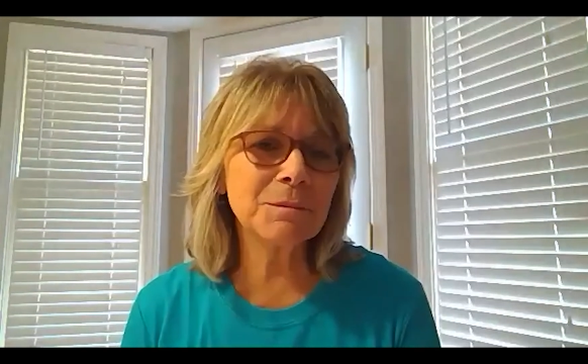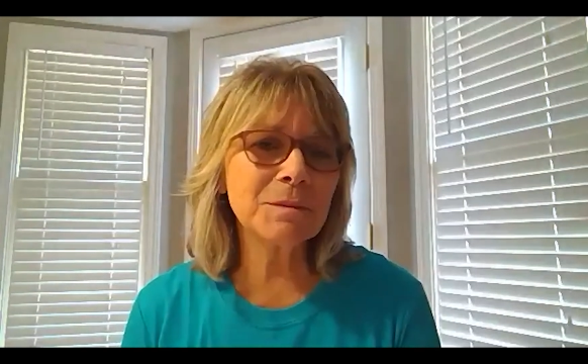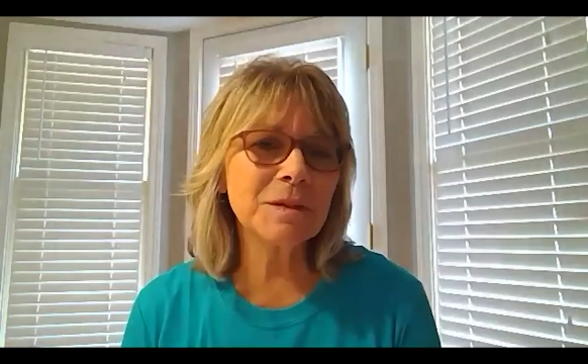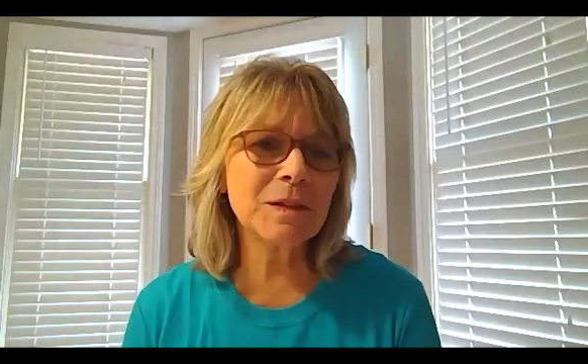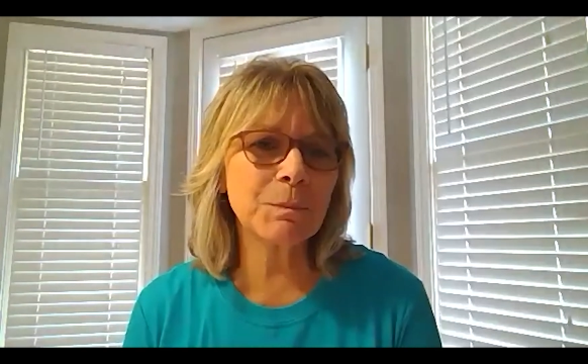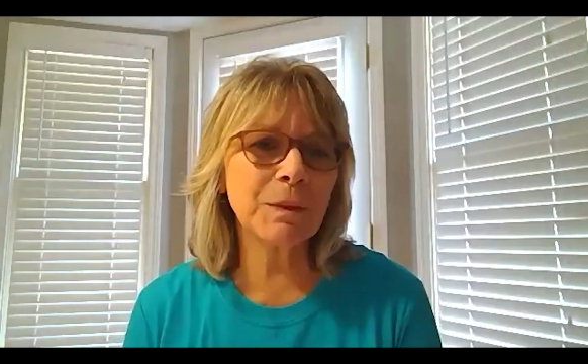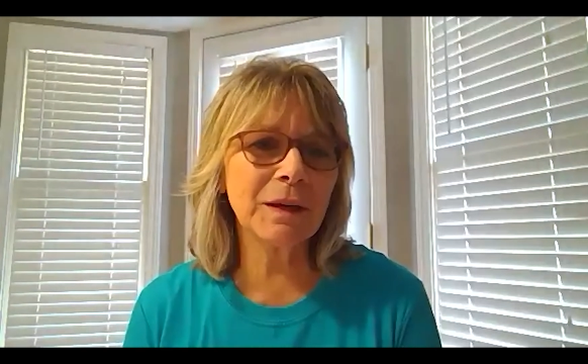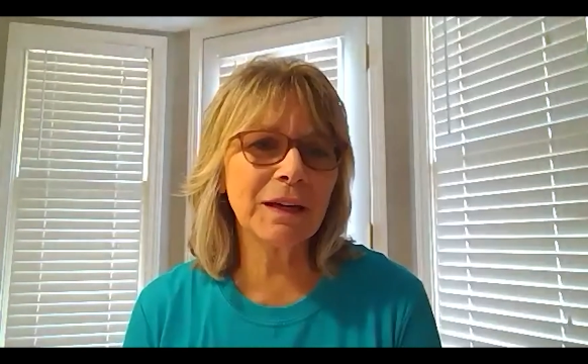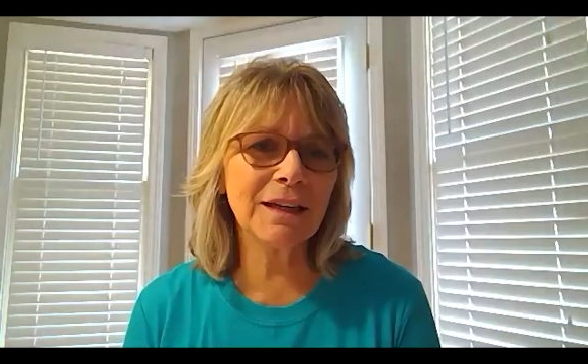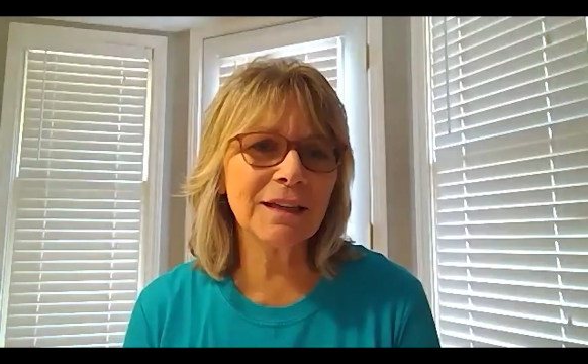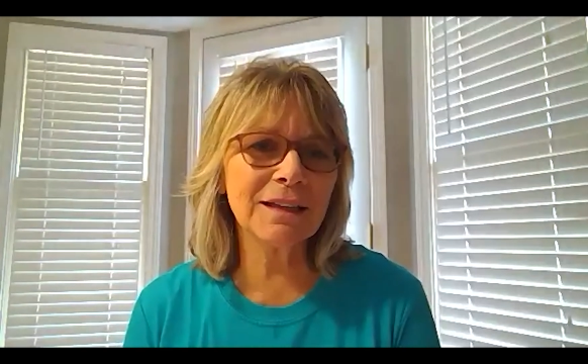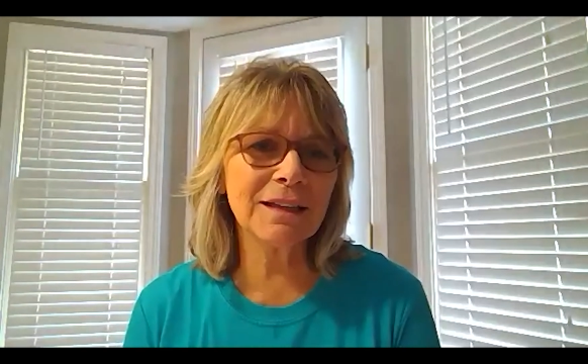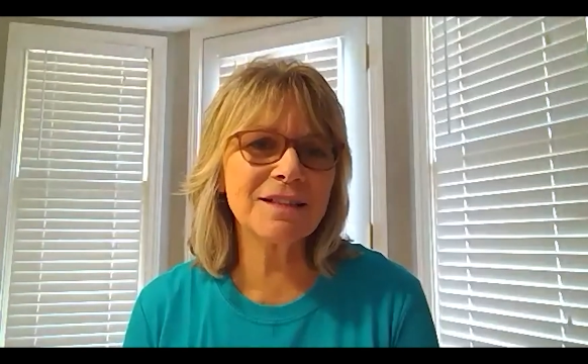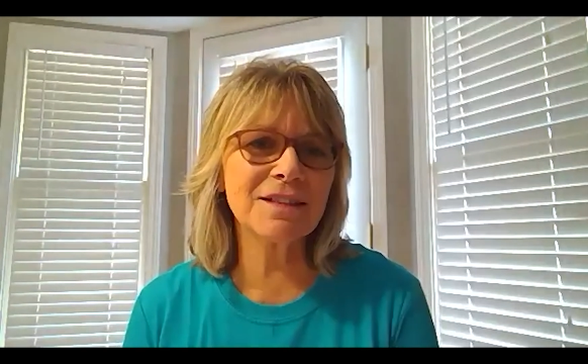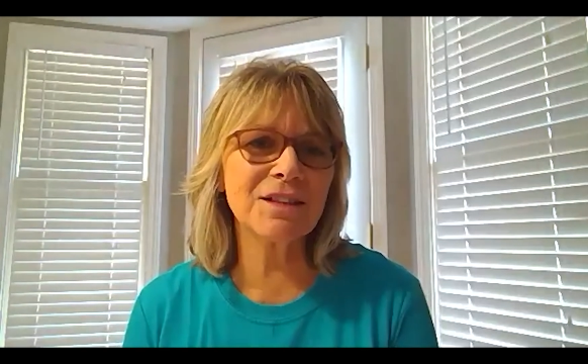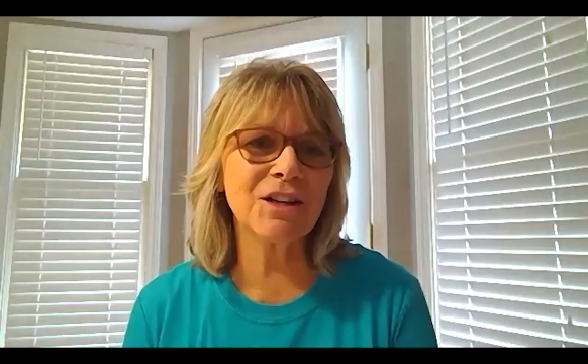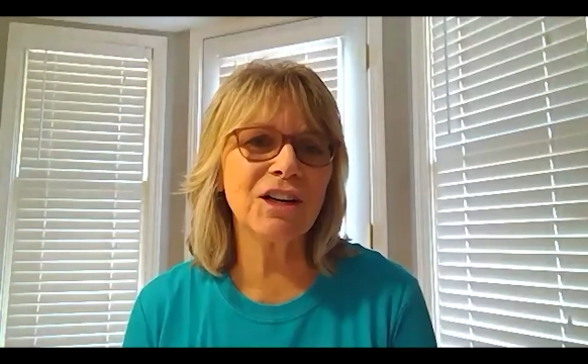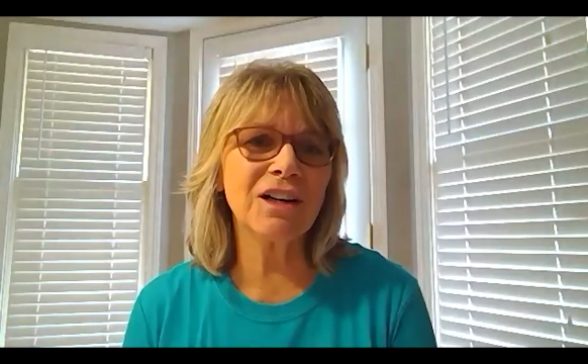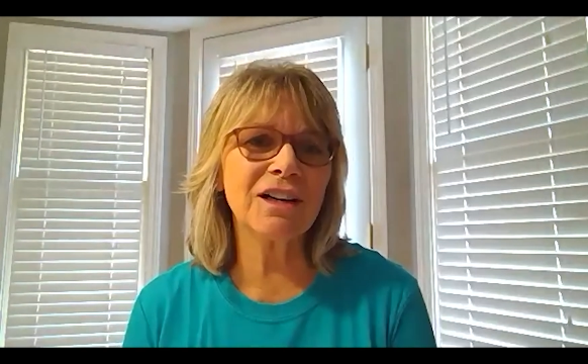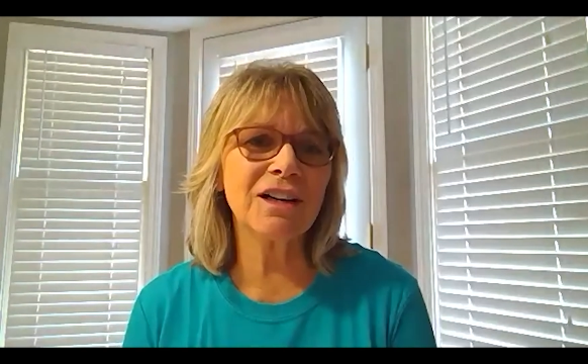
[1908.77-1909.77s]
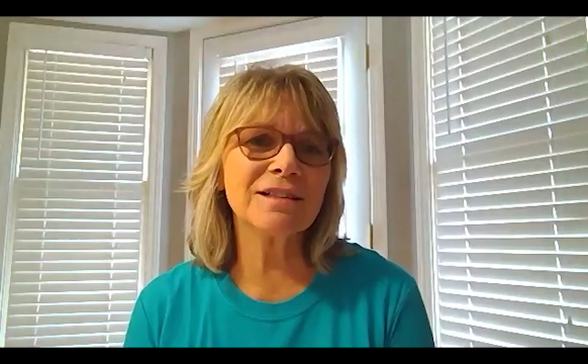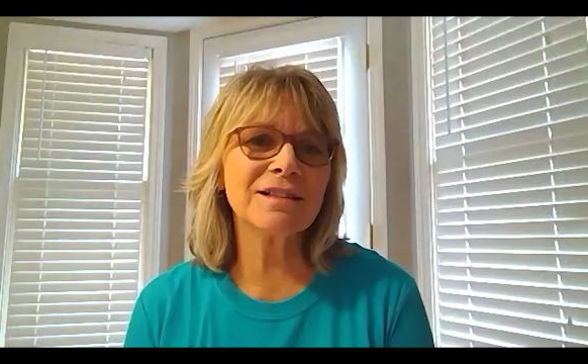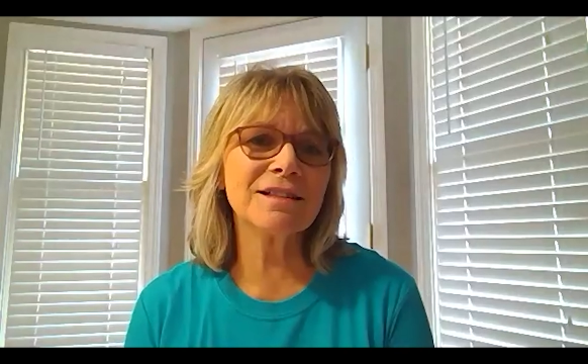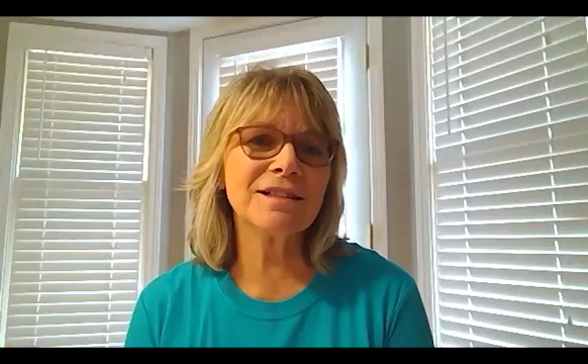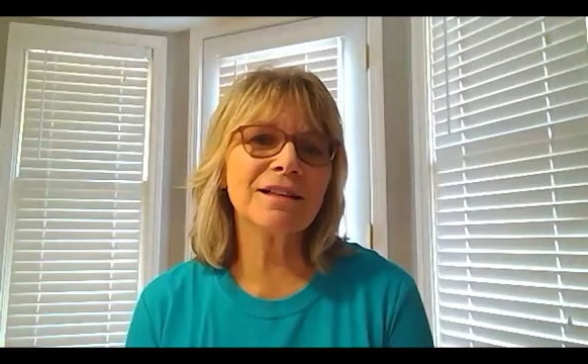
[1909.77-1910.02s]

spaghetti sauce,